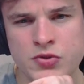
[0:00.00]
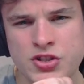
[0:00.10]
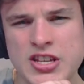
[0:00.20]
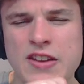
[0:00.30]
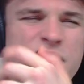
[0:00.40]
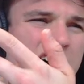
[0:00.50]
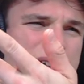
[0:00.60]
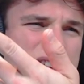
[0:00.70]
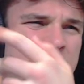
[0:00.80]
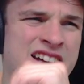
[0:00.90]

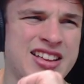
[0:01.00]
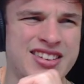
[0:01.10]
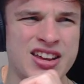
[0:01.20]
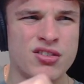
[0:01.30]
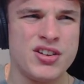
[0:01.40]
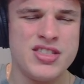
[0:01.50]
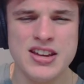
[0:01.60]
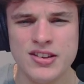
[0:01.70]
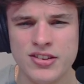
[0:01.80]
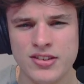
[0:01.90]
c5 is an idea in
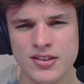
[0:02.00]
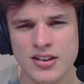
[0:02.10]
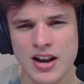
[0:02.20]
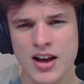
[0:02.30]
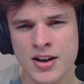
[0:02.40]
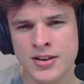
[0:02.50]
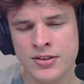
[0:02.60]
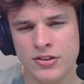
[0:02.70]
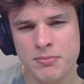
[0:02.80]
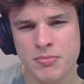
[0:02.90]
these
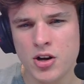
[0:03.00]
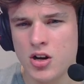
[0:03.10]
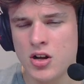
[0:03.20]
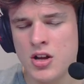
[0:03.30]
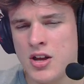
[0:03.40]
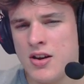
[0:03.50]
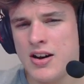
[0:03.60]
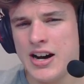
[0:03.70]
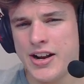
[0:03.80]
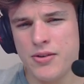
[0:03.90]
lines, but
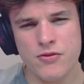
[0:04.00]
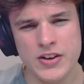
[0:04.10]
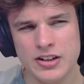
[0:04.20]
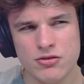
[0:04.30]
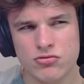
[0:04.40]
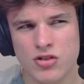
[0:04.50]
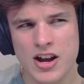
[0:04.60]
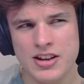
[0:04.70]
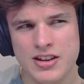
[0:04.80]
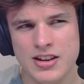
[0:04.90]
I don't think
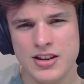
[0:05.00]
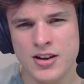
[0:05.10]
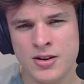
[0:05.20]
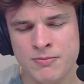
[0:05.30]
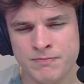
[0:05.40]
right here.